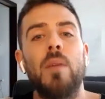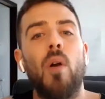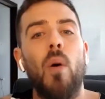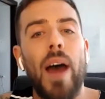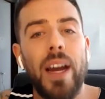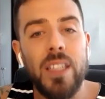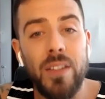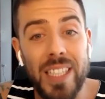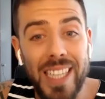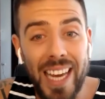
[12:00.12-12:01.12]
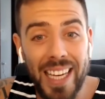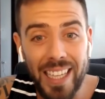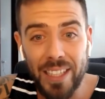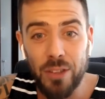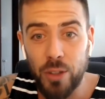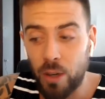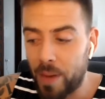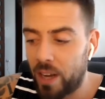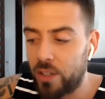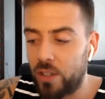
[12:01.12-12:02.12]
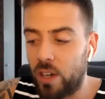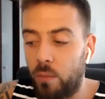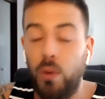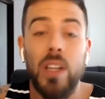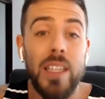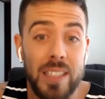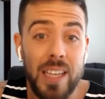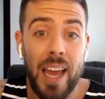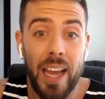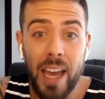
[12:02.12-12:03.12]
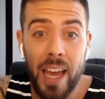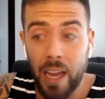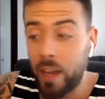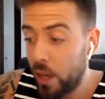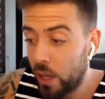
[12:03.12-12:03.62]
proactive and taking this to your manager and really saying hey